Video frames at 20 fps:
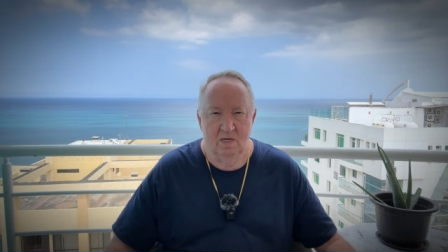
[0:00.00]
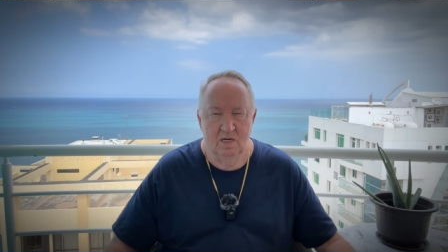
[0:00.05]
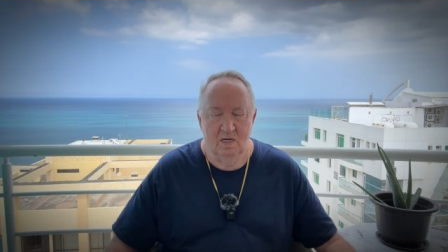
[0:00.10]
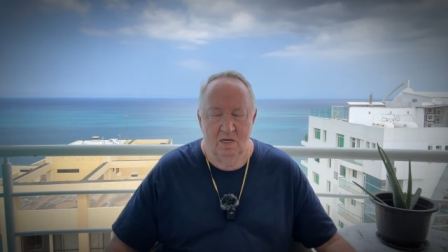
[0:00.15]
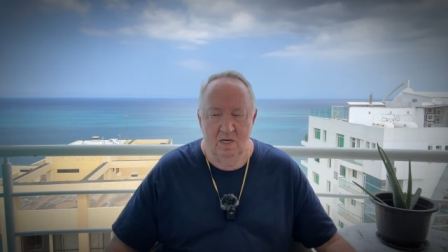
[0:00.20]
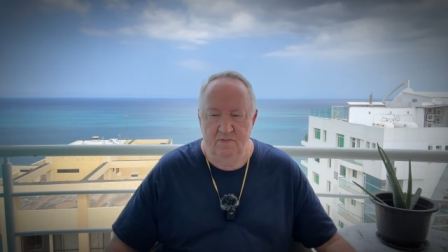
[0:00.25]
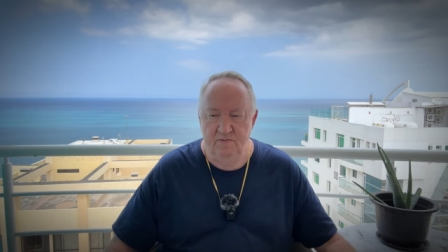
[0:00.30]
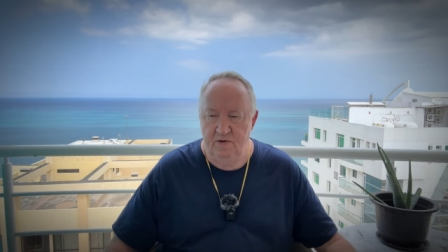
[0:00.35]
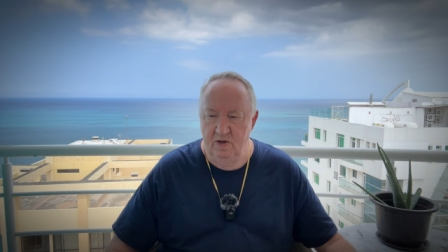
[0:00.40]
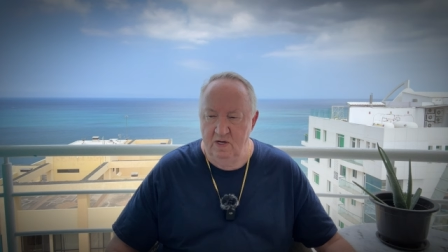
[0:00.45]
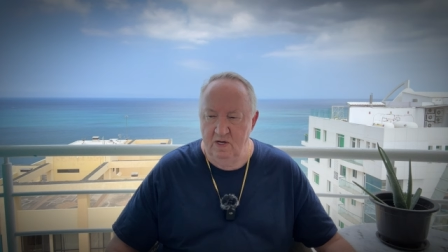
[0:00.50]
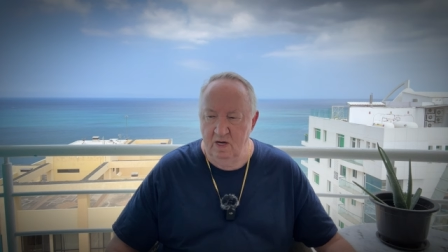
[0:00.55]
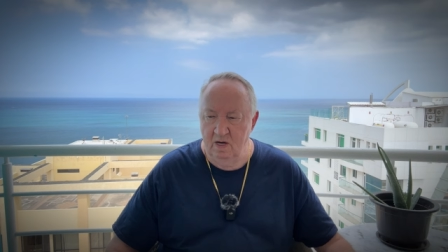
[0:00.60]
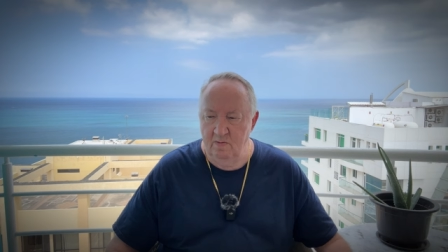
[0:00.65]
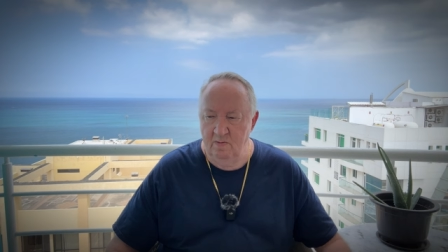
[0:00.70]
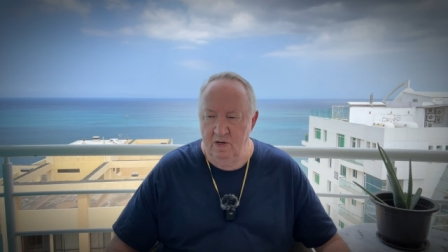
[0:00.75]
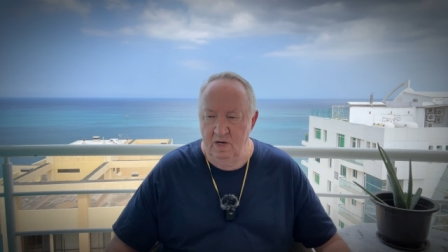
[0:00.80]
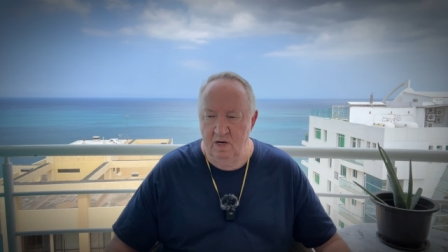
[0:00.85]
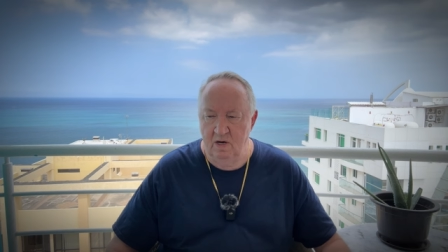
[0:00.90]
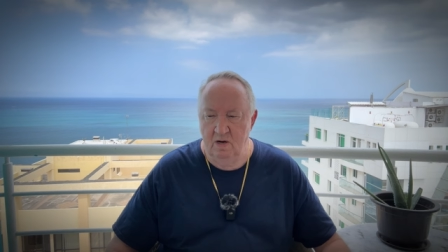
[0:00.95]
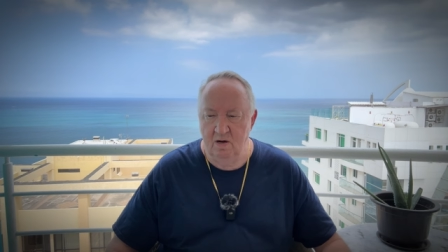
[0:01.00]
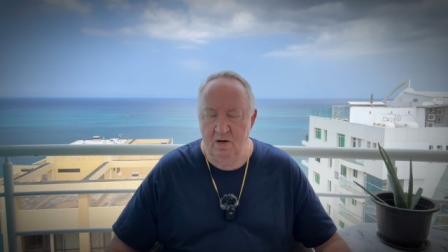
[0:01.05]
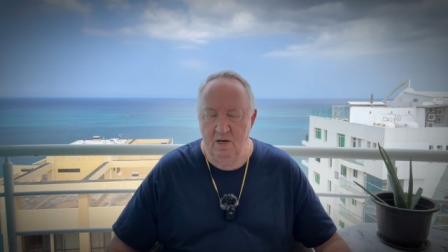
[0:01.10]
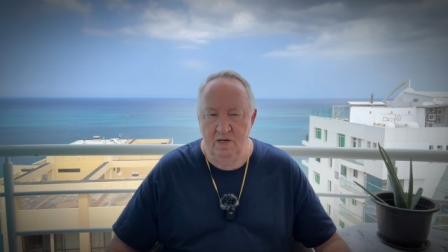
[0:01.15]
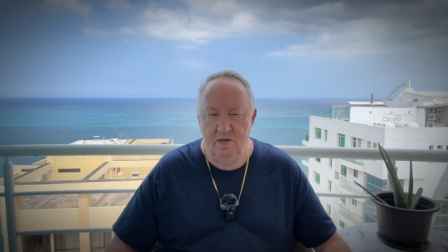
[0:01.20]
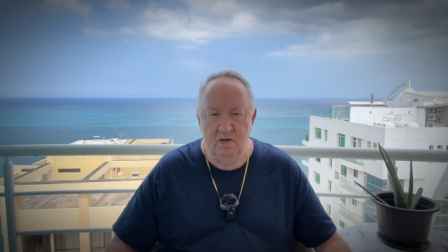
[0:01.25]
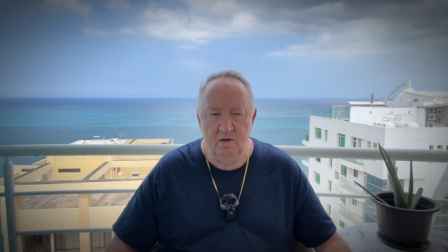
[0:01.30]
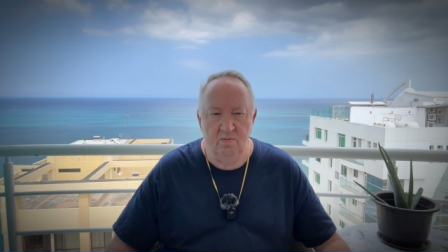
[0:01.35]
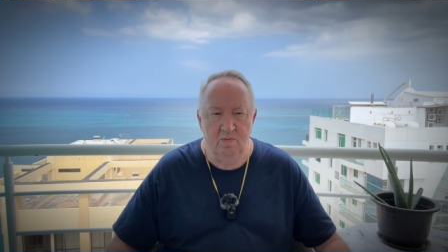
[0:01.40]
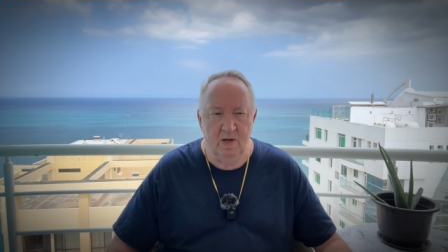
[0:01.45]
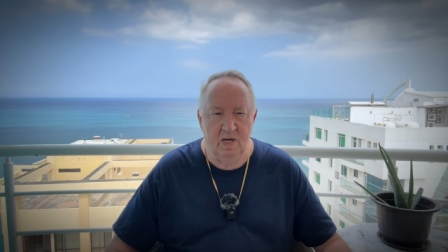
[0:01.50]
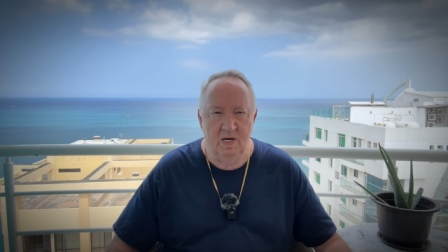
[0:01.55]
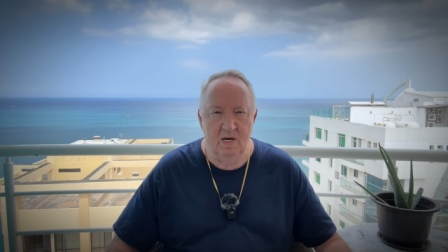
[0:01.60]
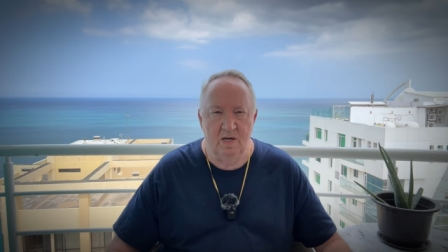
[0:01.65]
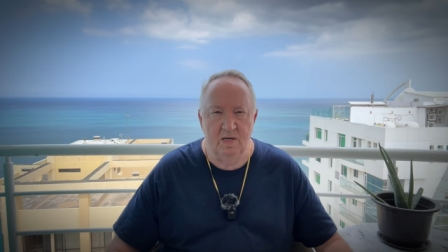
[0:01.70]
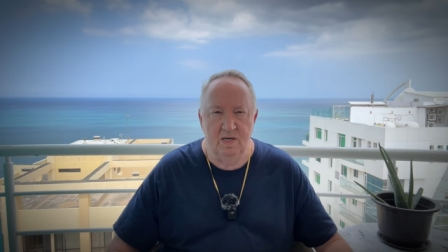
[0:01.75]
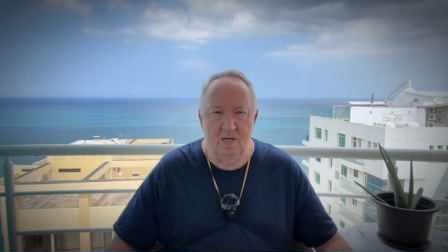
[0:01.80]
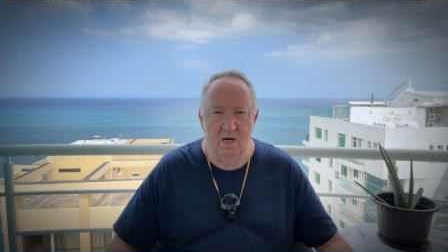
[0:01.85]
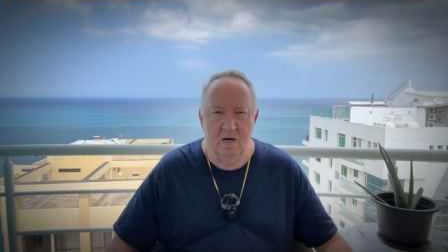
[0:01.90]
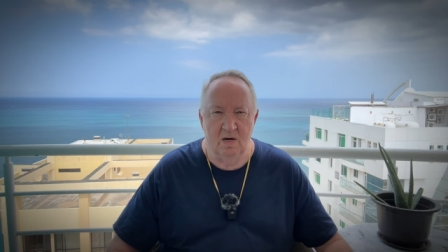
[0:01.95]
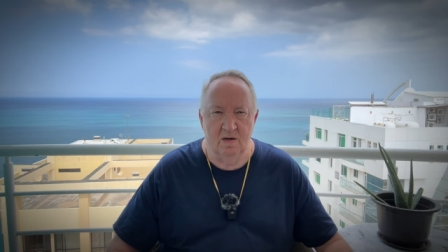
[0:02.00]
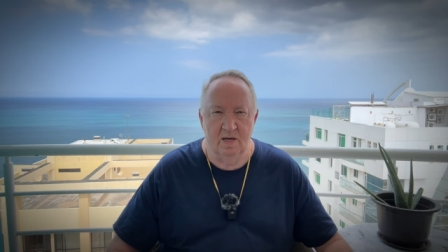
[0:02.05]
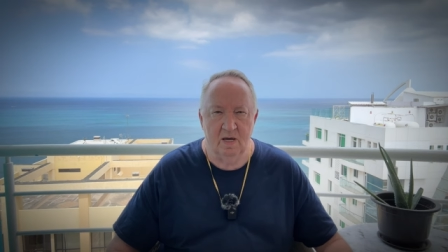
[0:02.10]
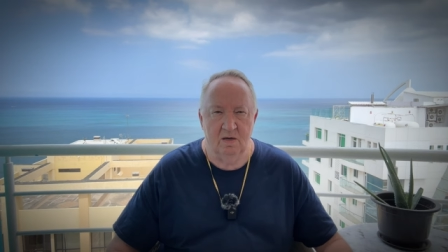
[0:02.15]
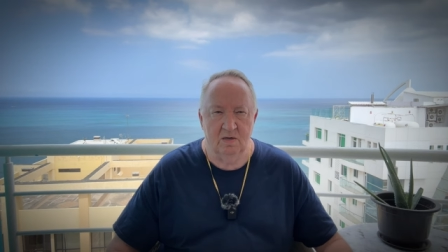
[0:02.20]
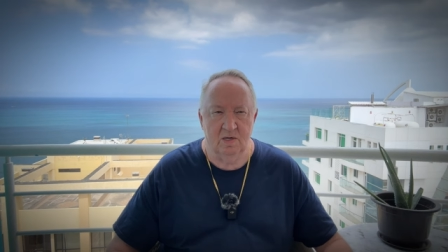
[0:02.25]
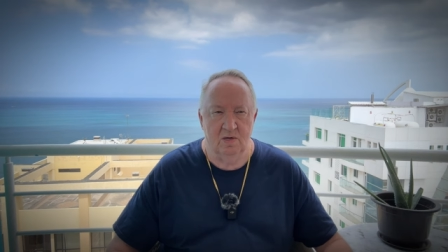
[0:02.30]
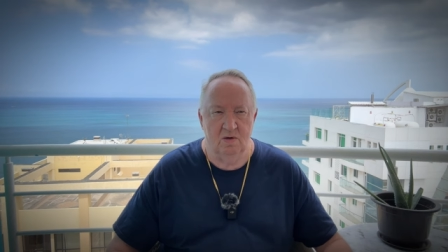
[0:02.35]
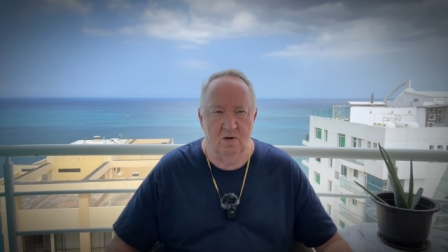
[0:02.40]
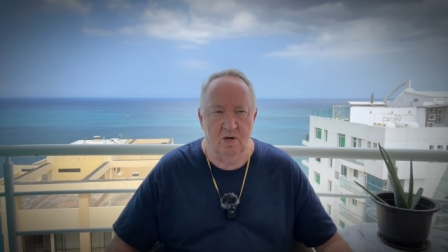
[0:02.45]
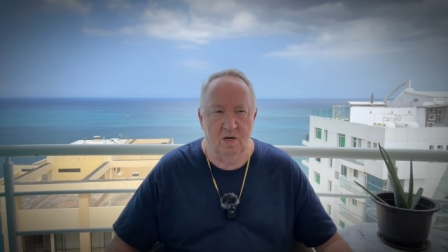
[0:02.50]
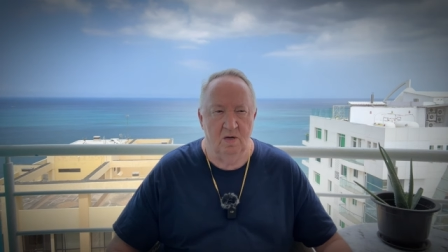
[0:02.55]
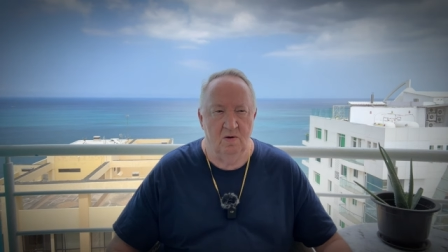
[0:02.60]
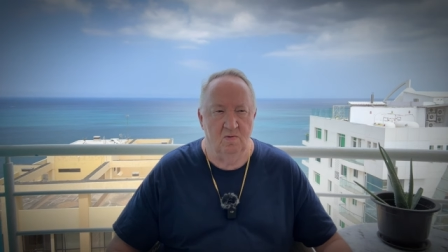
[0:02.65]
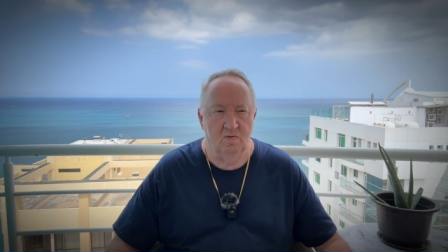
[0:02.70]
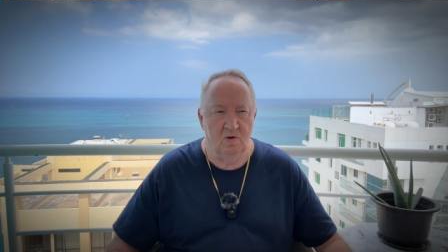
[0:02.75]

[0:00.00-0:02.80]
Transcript: And if you come here and you meet a young Ecuadorian